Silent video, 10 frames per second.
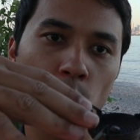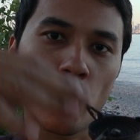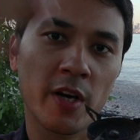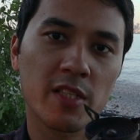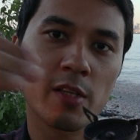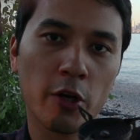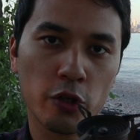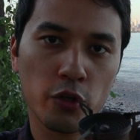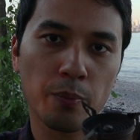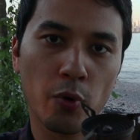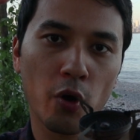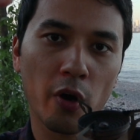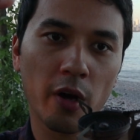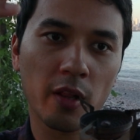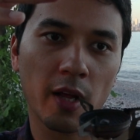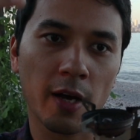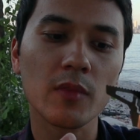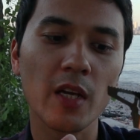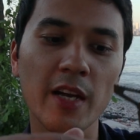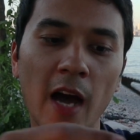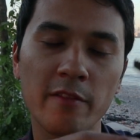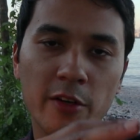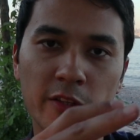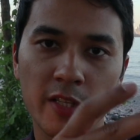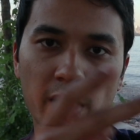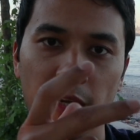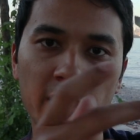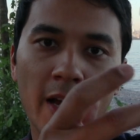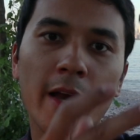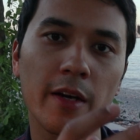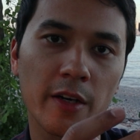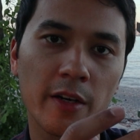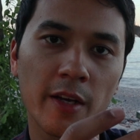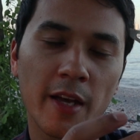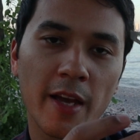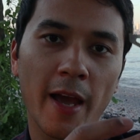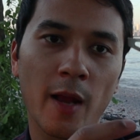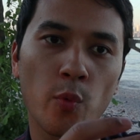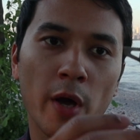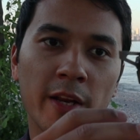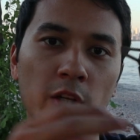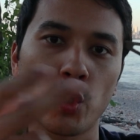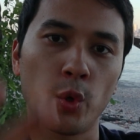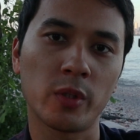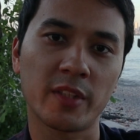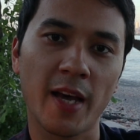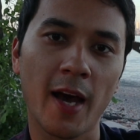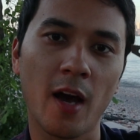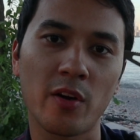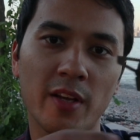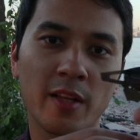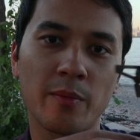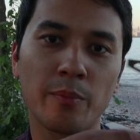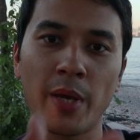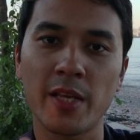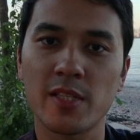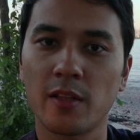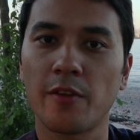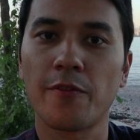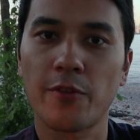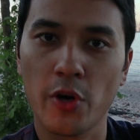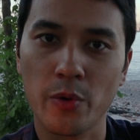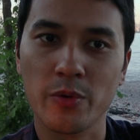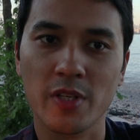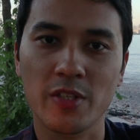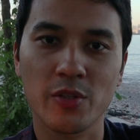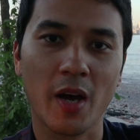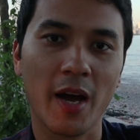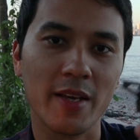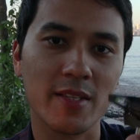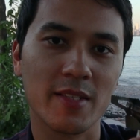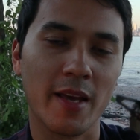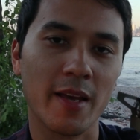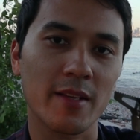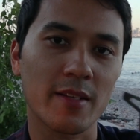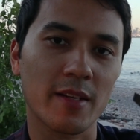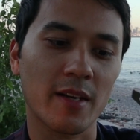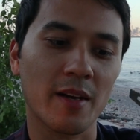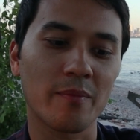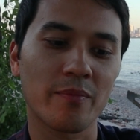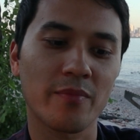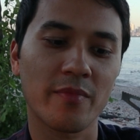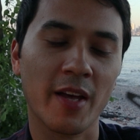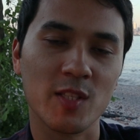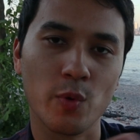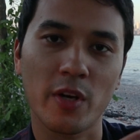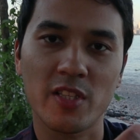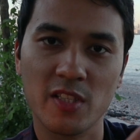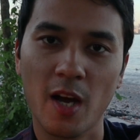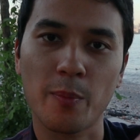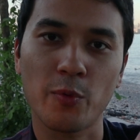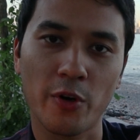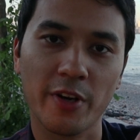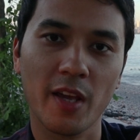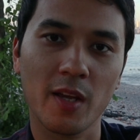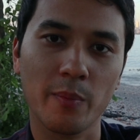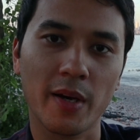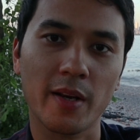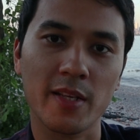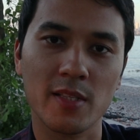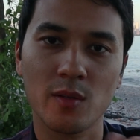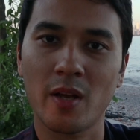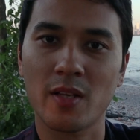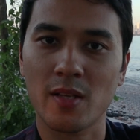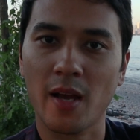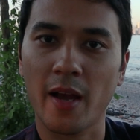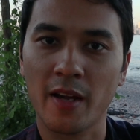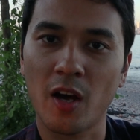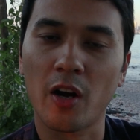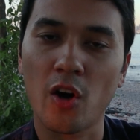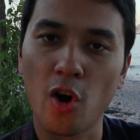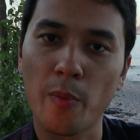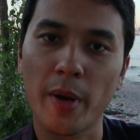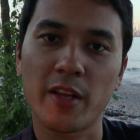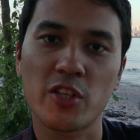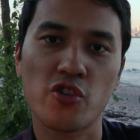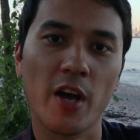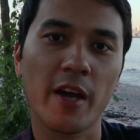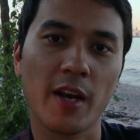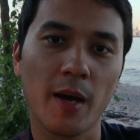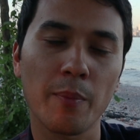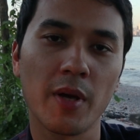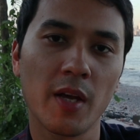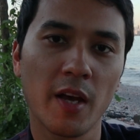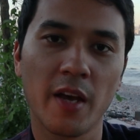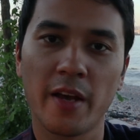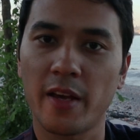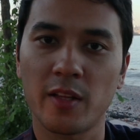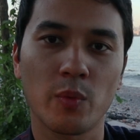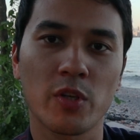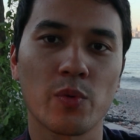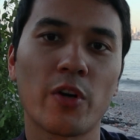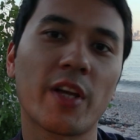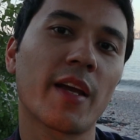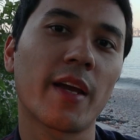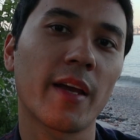when it started to boil, covered the igniter. And when it cooled down, it basically froze into ice, and that's when it stopped working. But as soon as I got home and it dried up, it was working